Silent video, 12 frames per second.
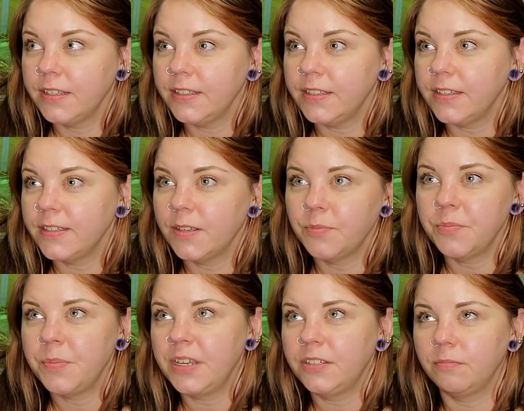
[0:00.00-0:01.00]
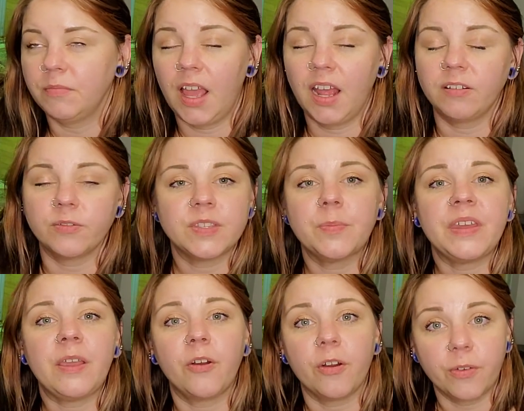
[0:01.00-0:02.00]
Dissemination, I don't know,
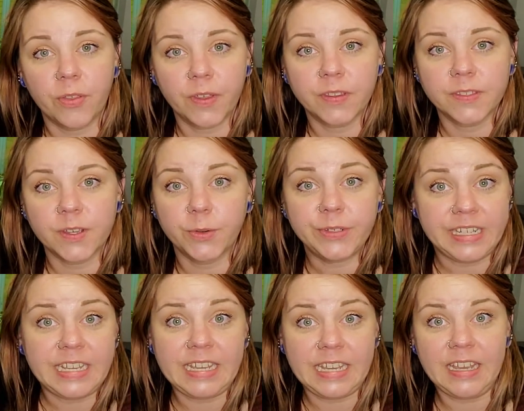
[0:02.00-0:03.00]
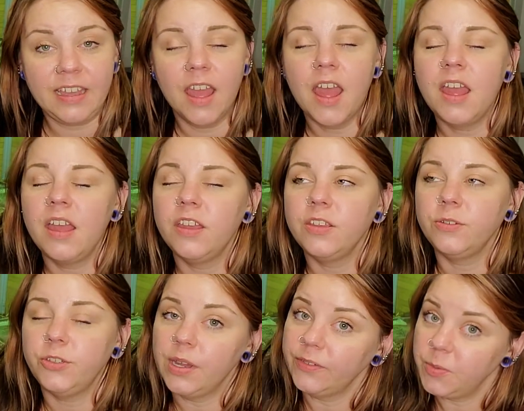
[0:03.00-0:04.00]
something earth. So DE, you
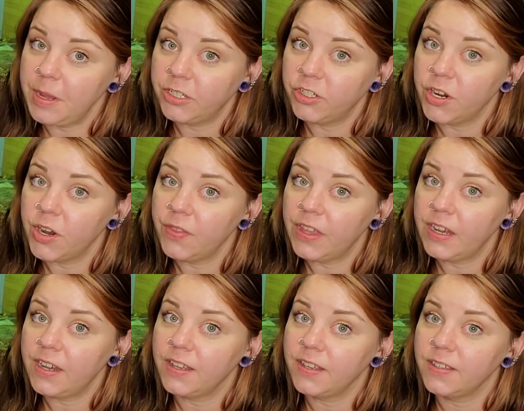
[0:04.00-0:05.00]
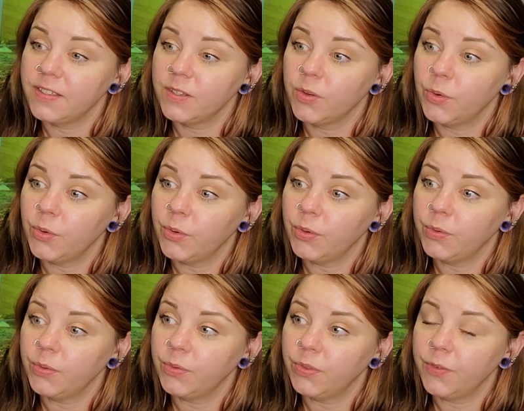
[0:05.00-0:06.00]
do have to make sure that it is
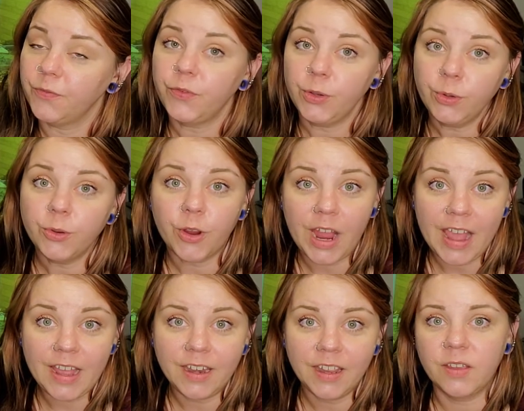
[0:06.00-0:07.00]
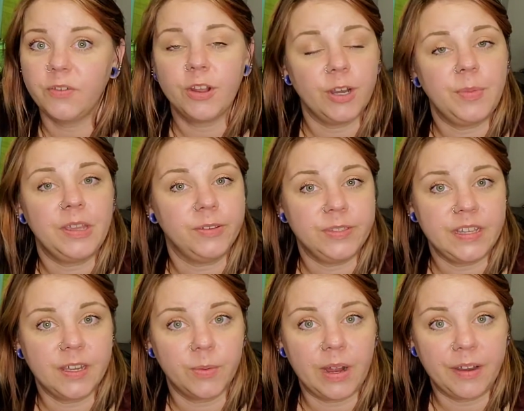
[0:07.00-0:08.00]
the food grade if you're going to be using
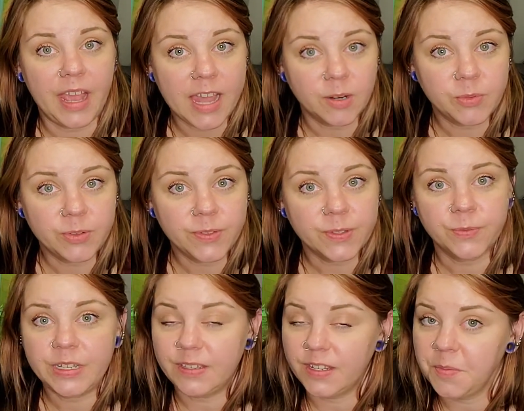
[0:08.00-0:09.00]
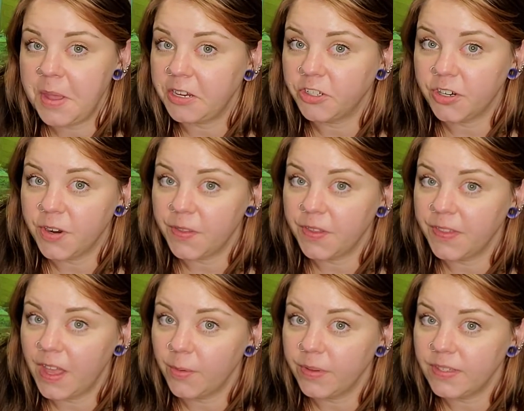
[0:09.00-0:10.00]
it around animals. We did make sure that
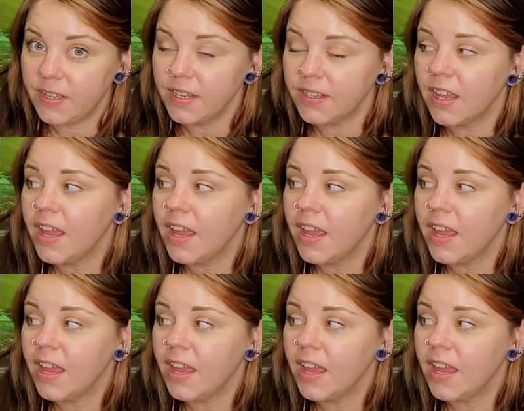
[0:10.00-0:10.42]
that was it.